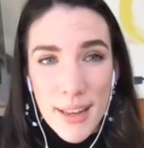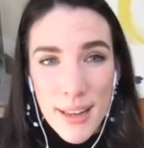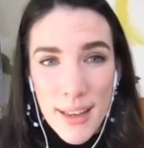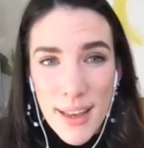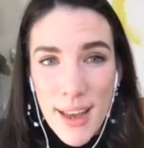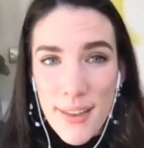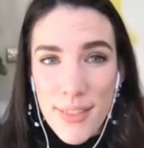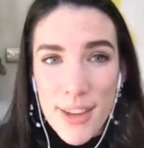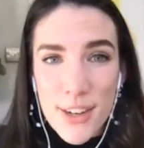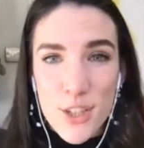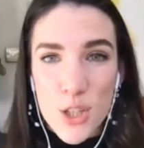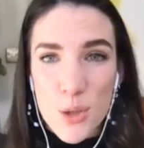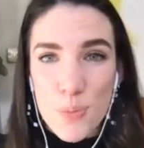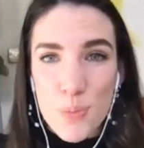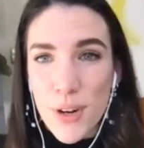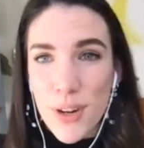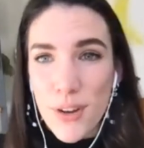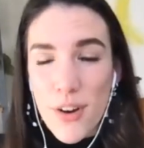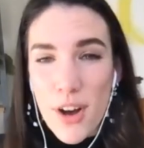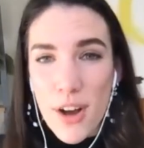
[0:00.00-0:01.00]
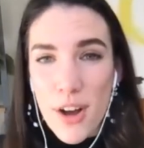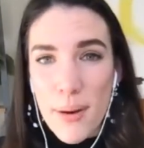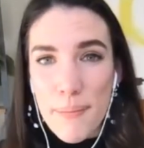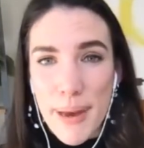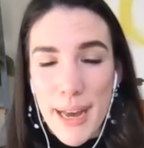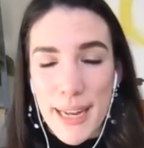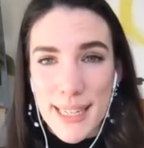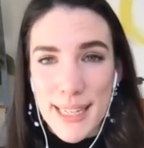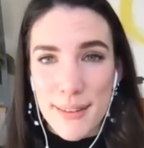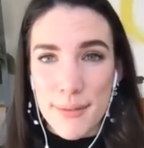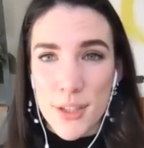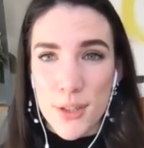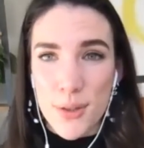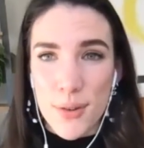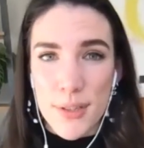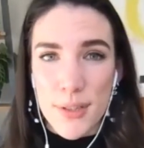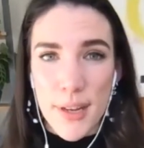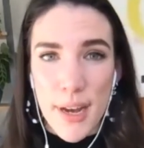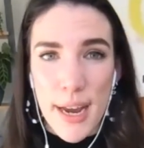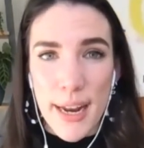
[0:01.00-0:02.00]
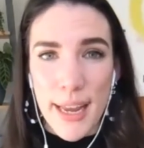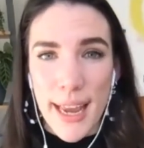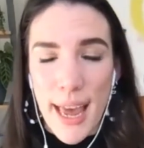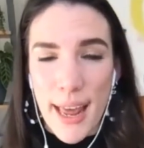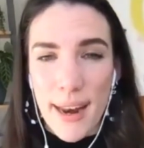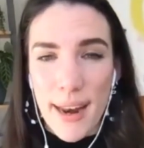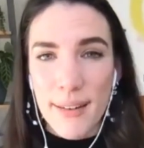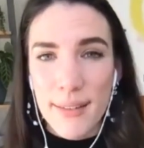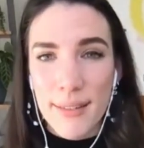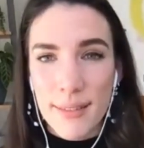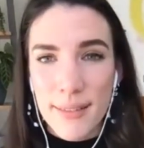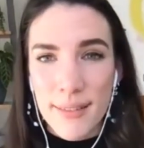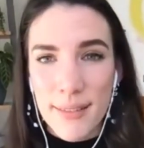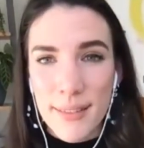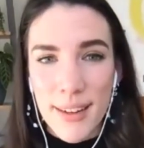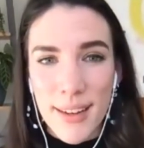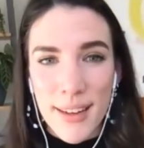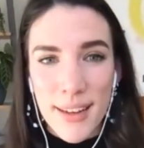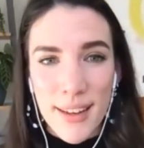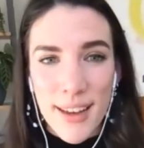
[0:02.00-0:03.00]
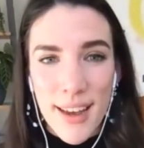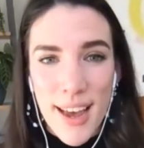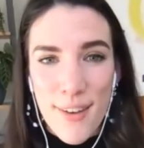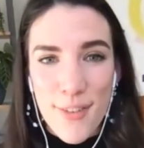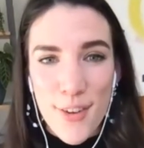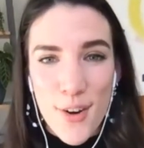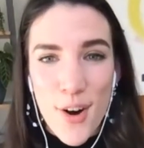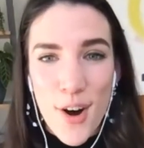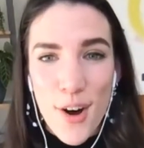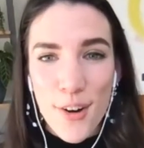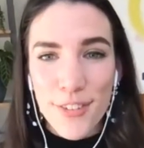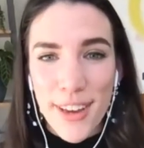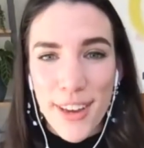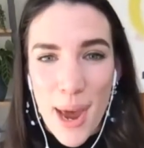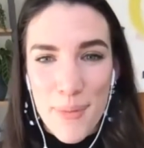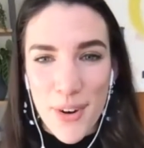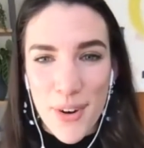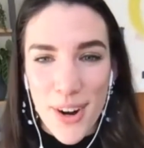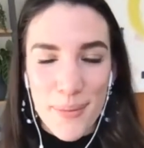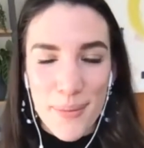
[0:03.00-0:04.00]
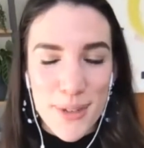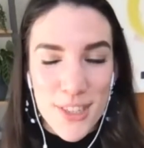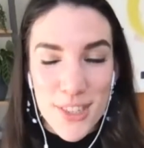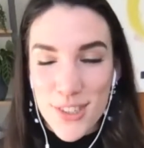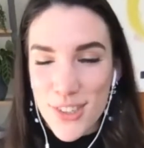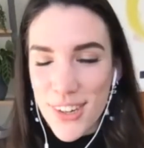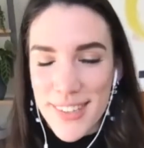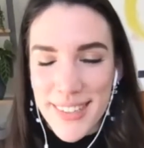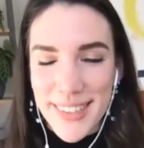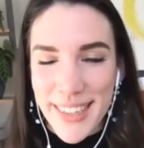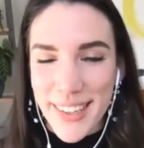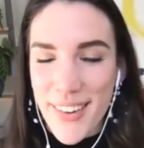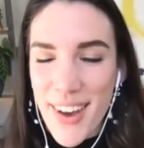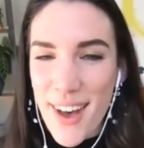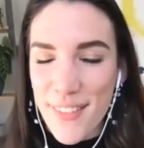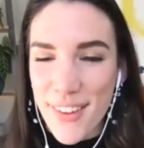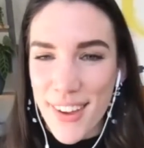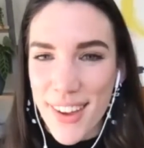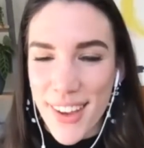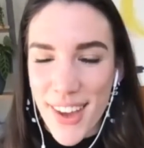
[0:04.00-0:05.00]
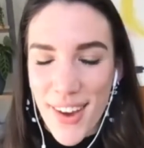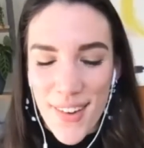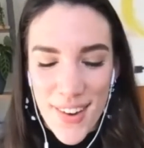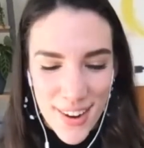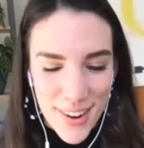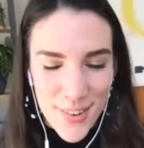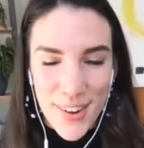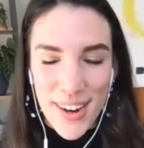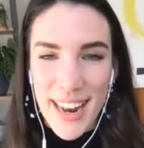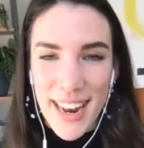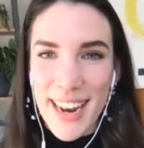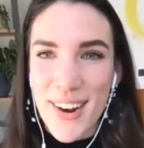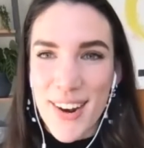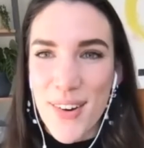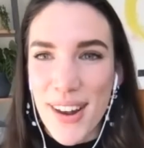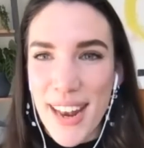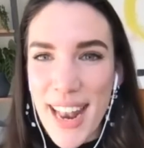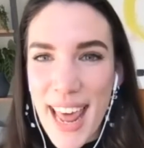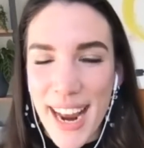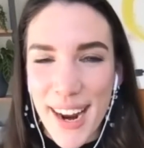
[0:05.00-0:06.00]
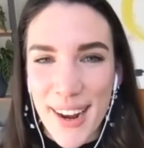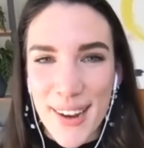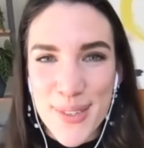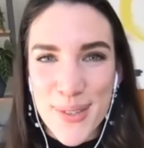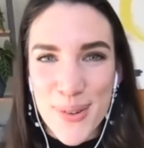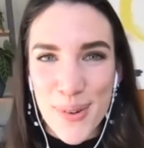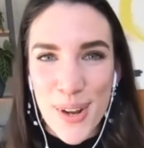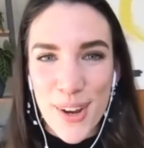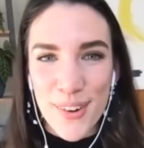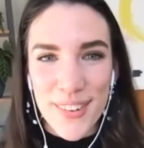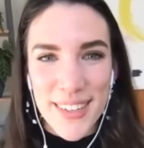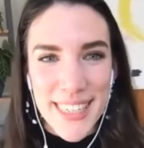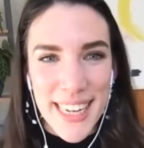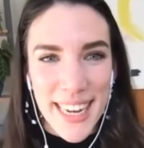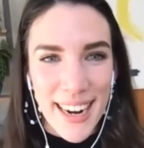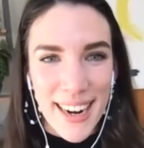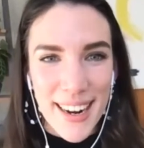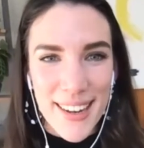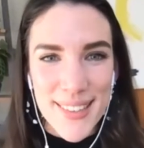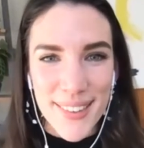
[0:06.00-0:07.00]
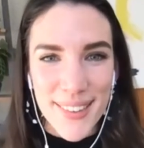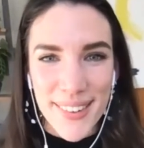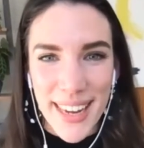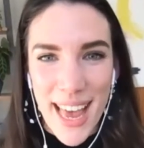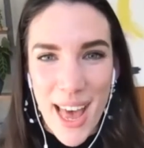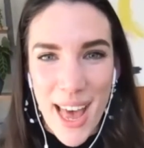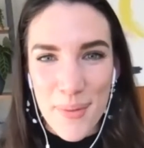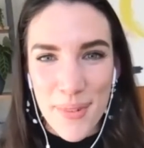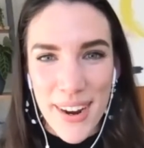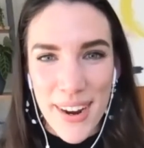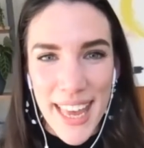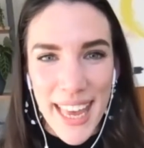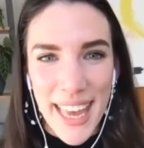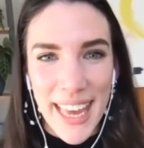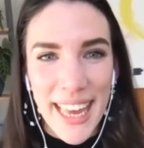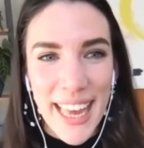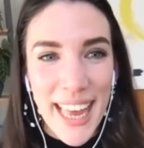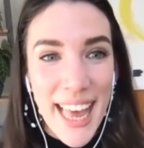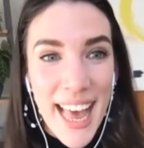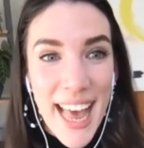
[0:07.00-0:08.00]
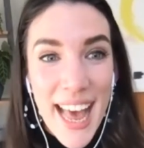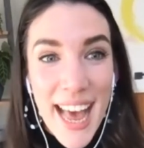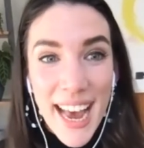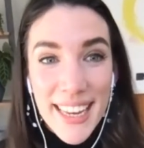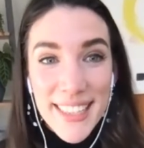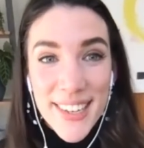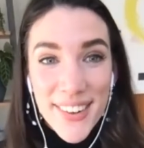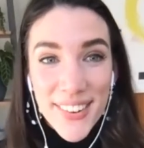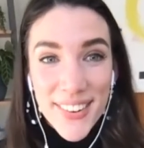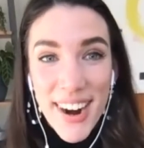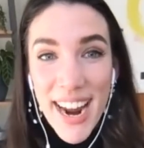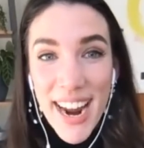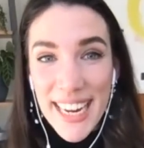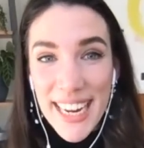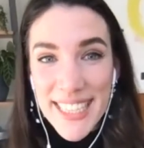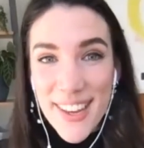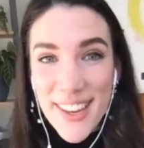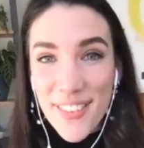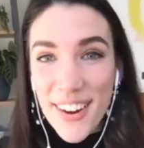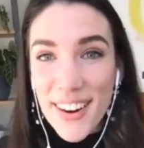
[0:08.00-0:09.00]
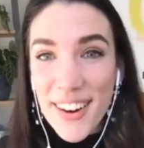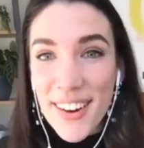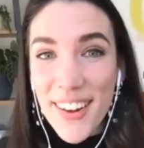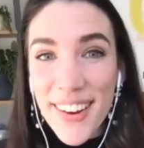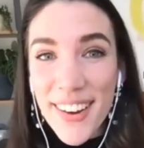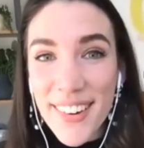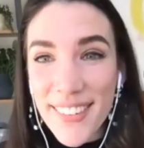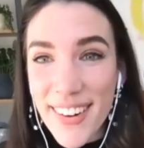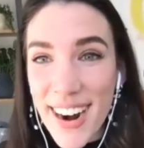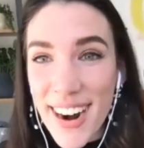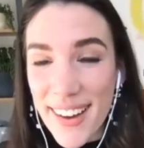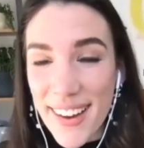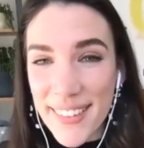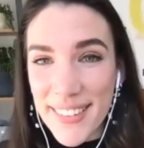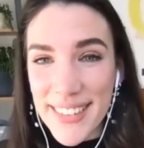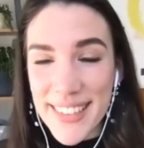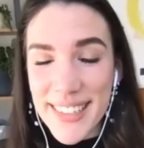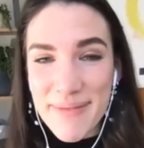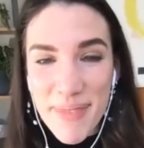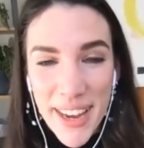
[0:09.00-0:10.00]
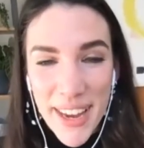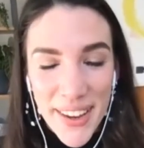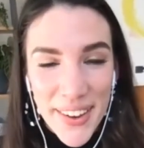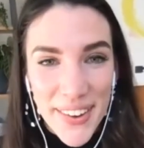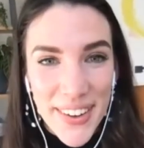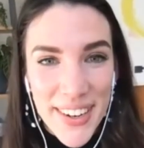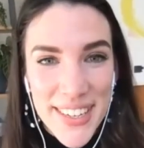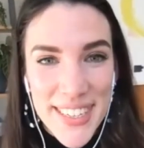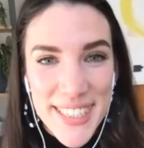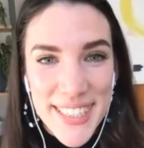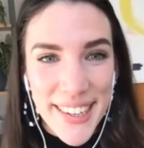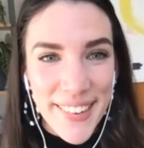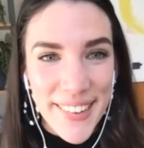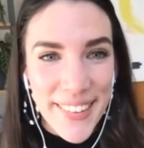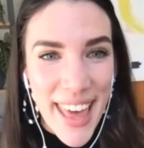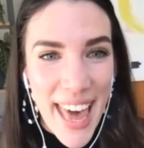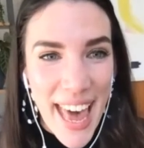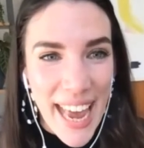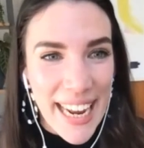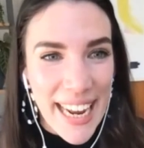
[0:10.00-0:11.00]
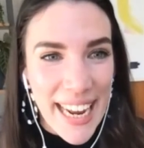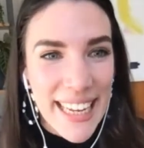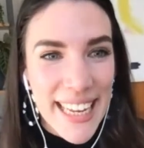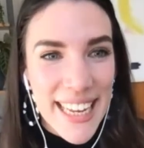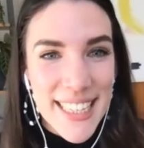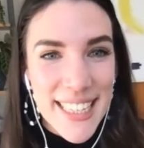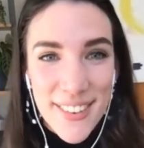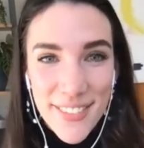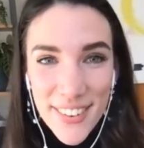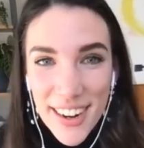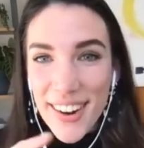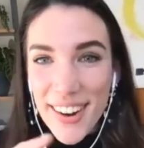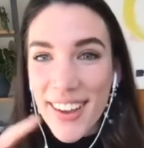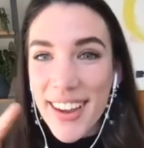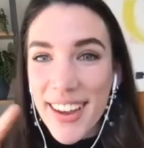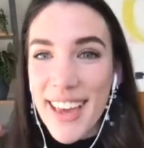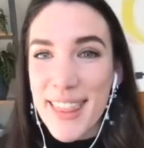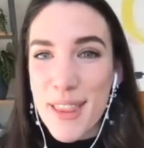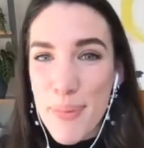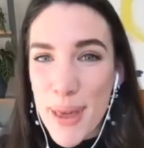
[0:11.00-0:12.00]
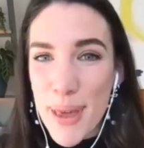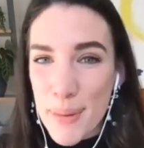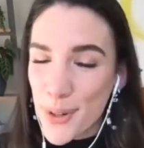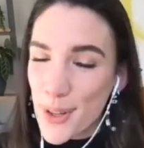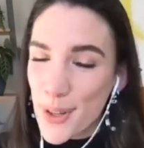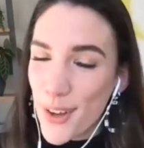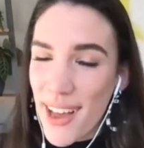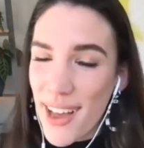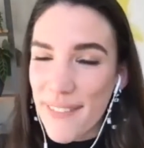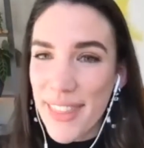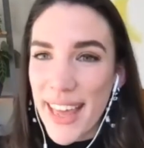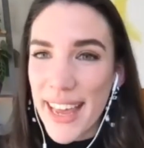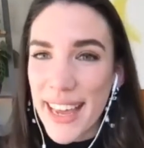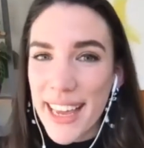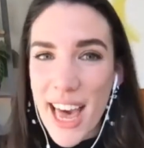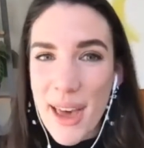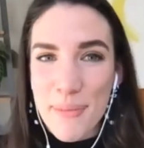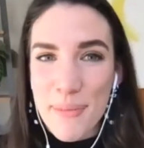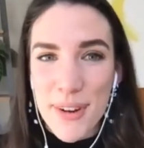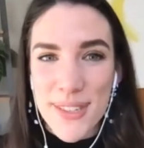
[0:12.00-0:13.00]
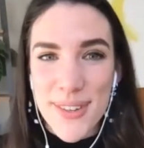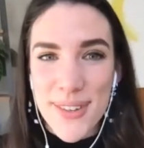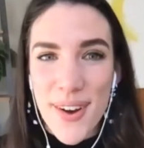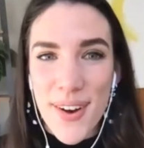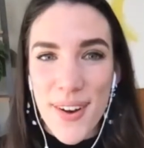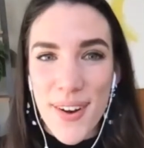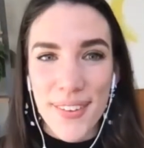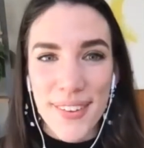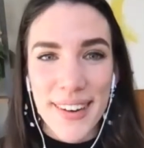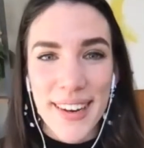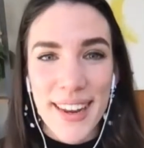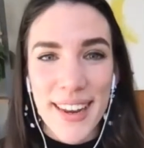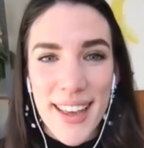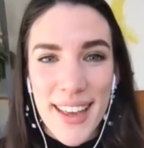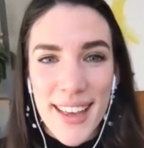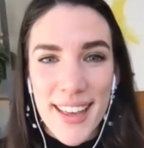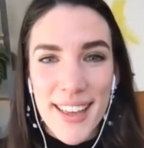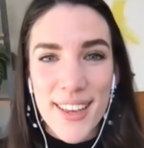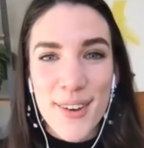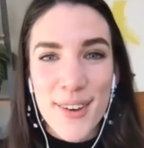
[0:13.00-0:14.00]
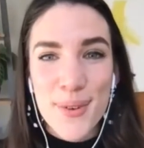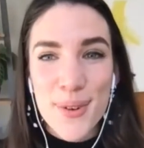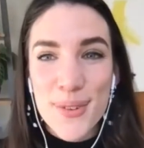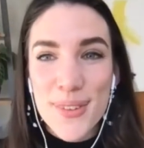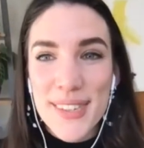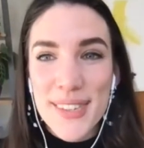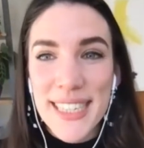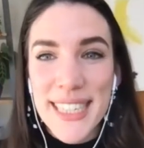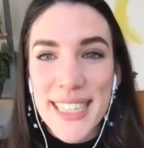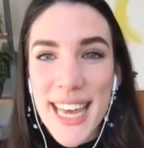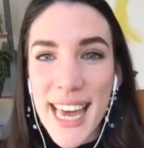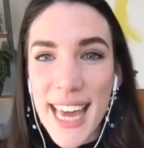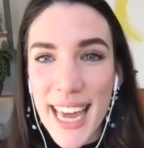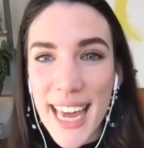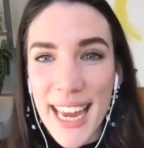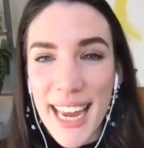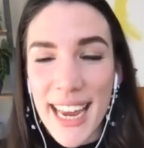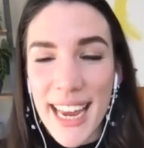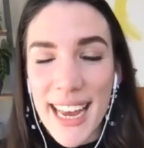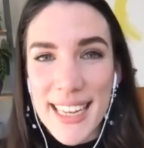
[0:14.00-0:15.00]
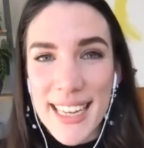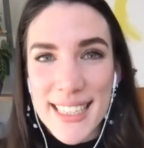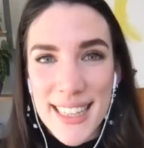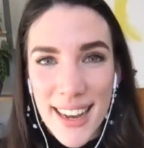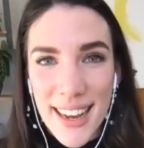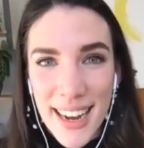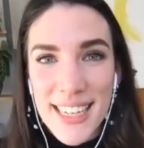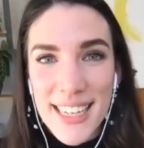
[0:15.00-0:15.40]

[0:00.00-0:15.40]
And then just bring your arm back down to your side again. If you're off camera, I'm just trusting you're having a go and not, not letting us all look ridiculous on camera here. It's great. So if you look around, my gosh, okay. So if you look at the people who have their cameras on, you will see a slight